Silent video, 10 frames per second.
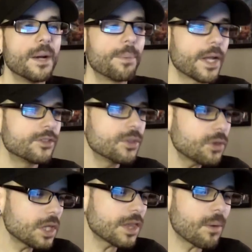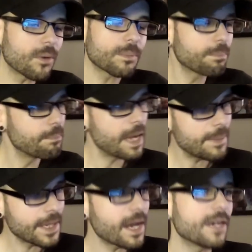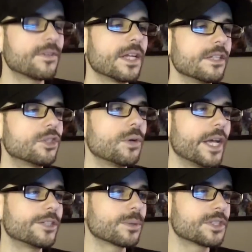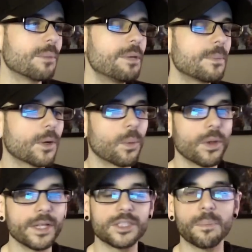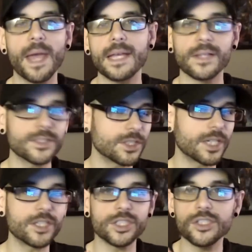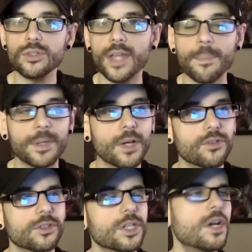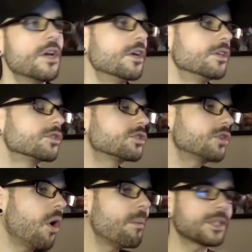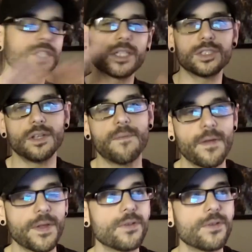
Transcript: But I do think that we're maybe kind of getting to an age where some people are willing to pay less attention to that because there's so much of that stuff out there.